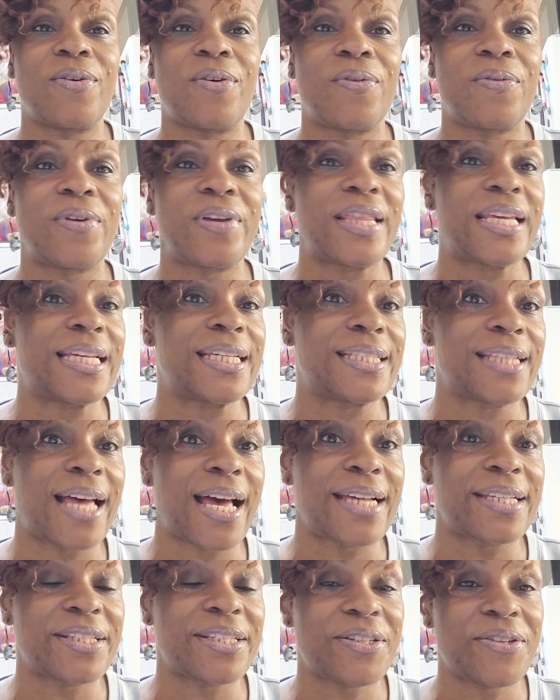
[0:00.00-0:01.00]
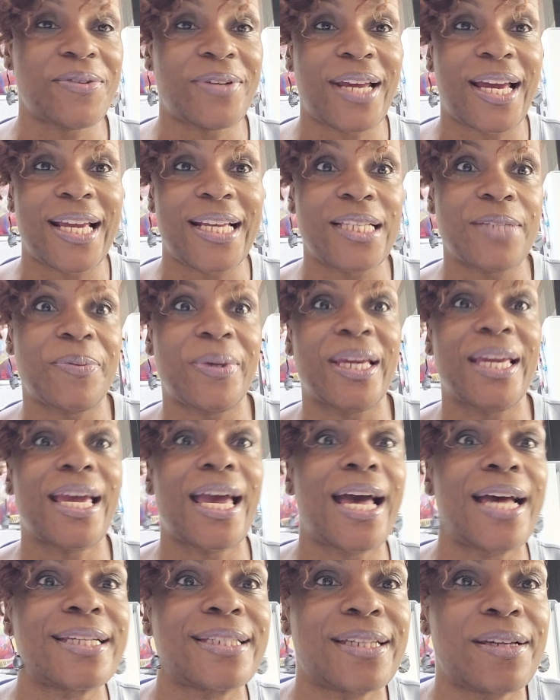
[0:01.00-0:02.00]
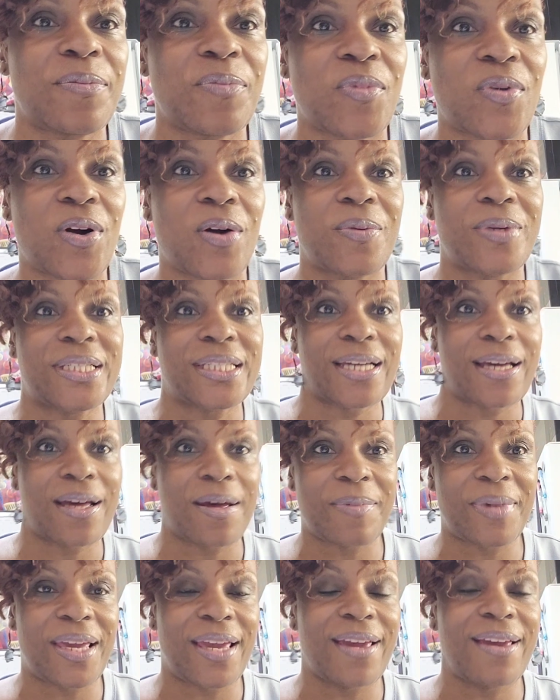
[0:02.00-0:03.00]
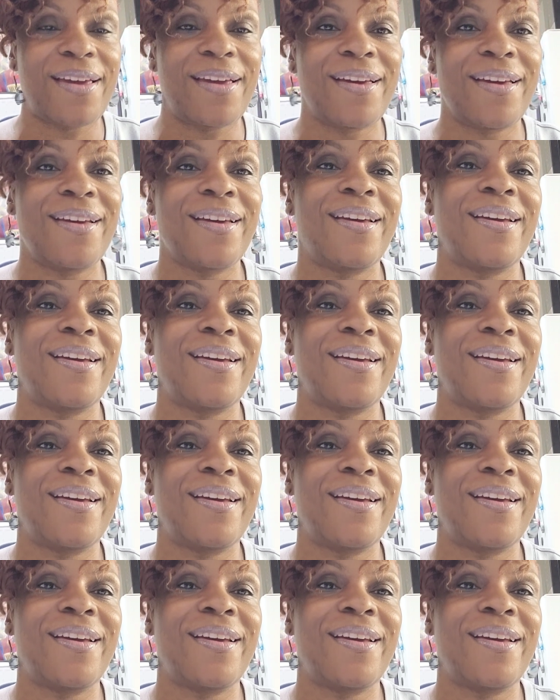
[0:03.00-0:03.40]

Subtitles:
over these last 2 nights when Casa Amor was coming.